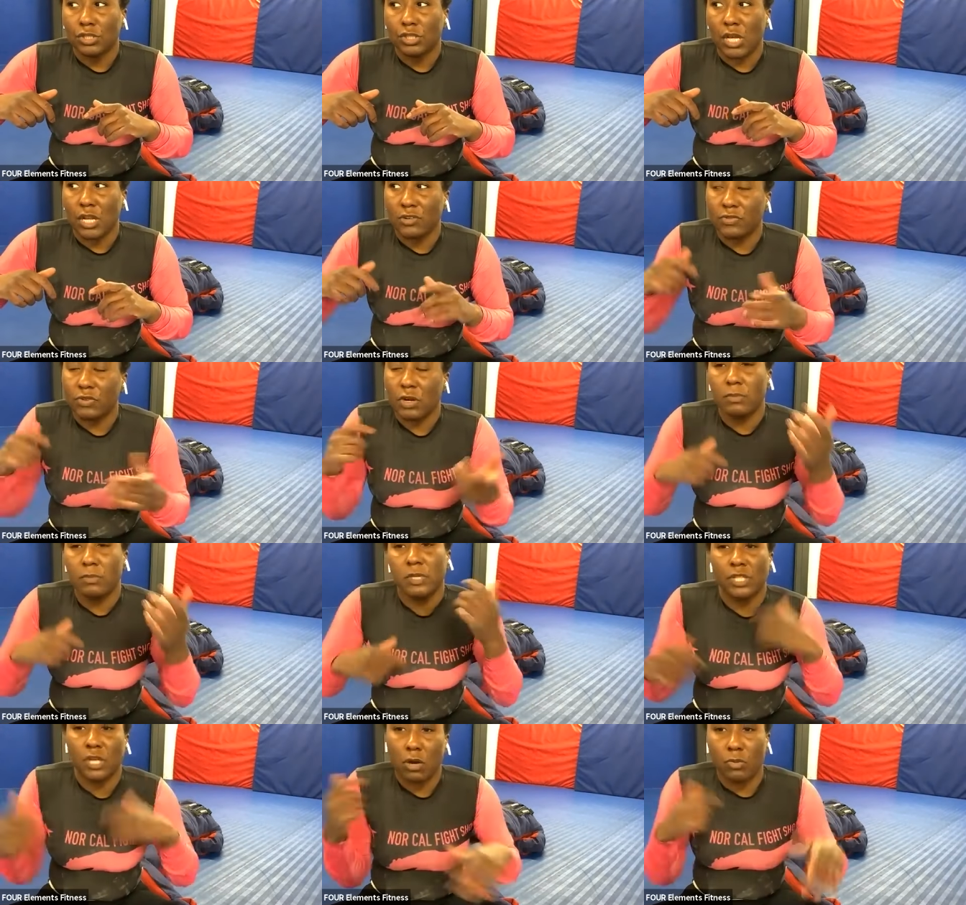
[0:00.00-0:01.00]
Jennifer and
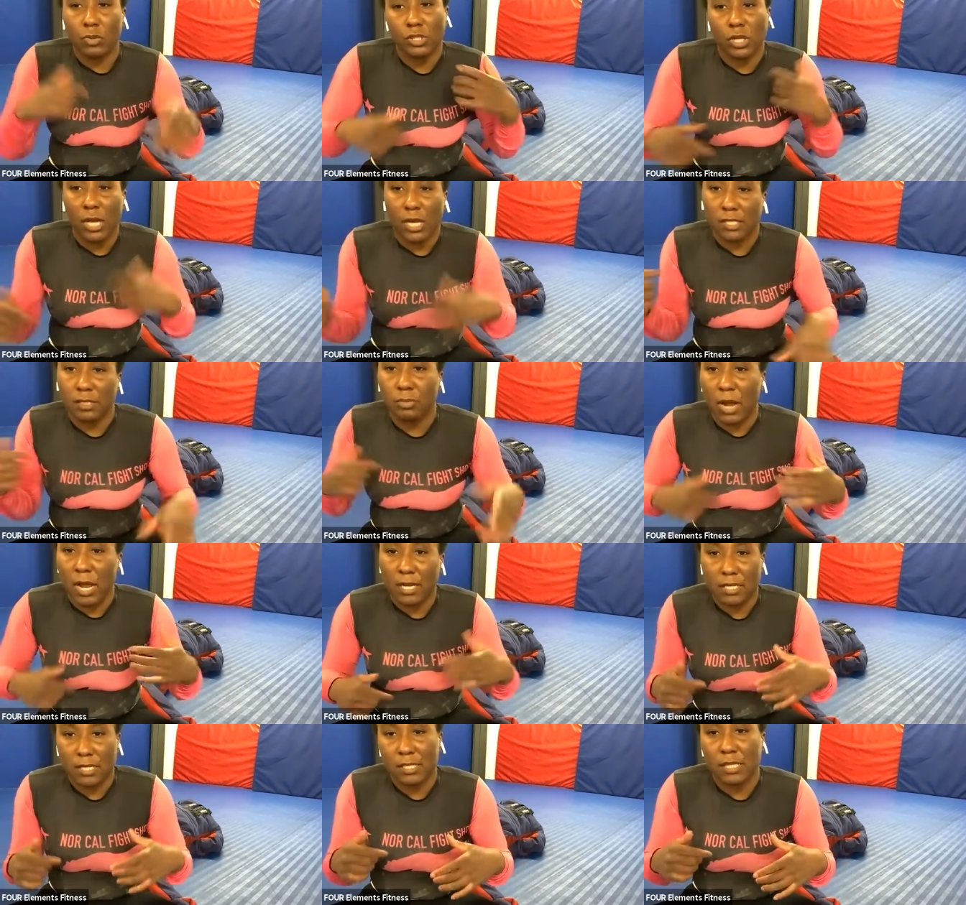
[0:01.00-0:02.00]
Michelle, I want you guys to
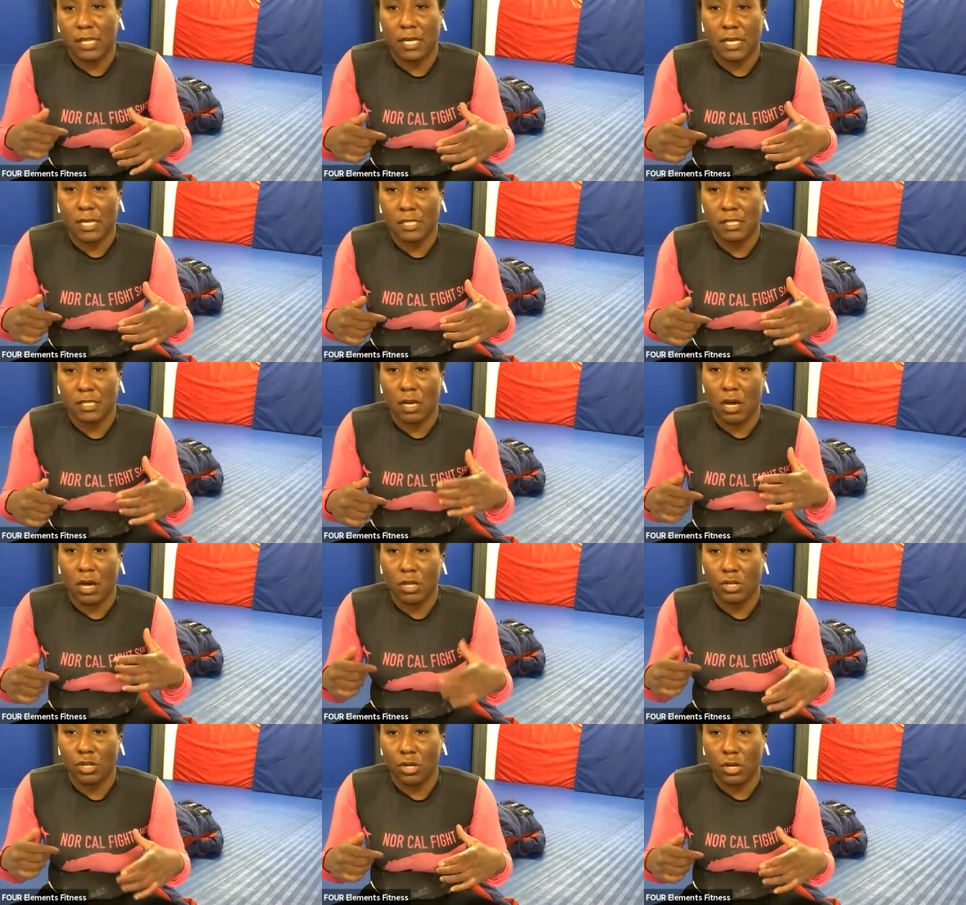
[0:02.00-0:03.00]
practice this
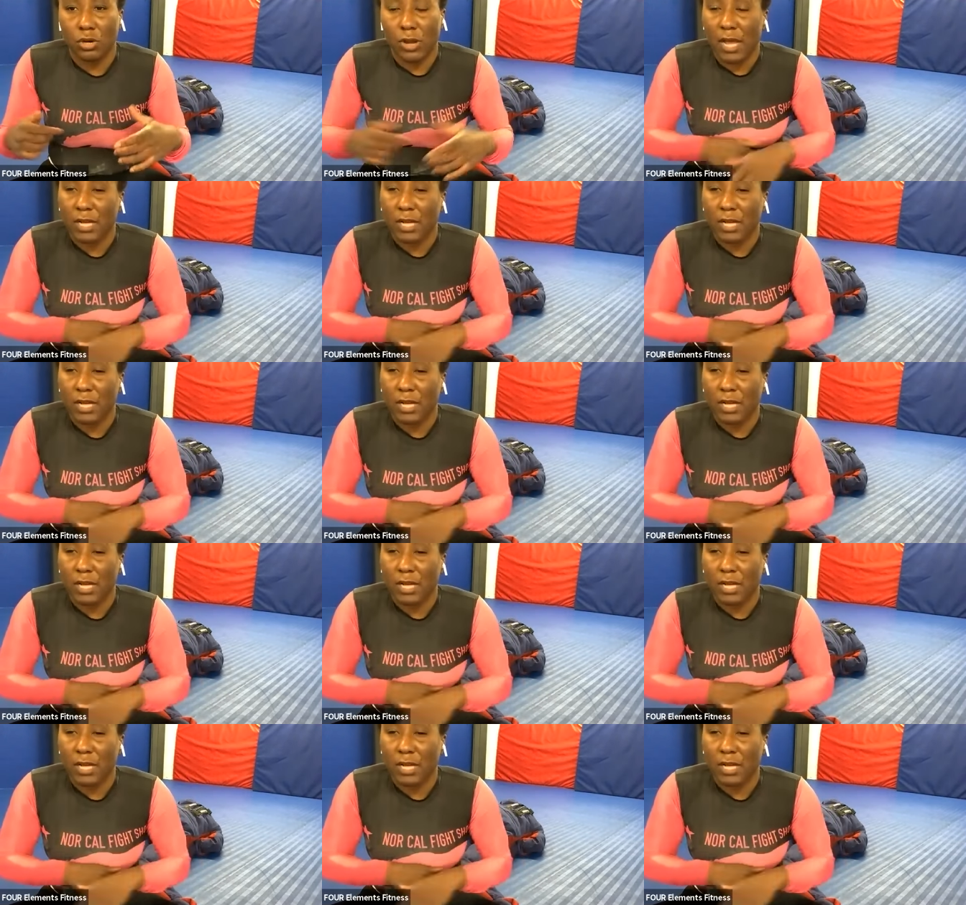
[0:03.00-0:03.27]
on your own.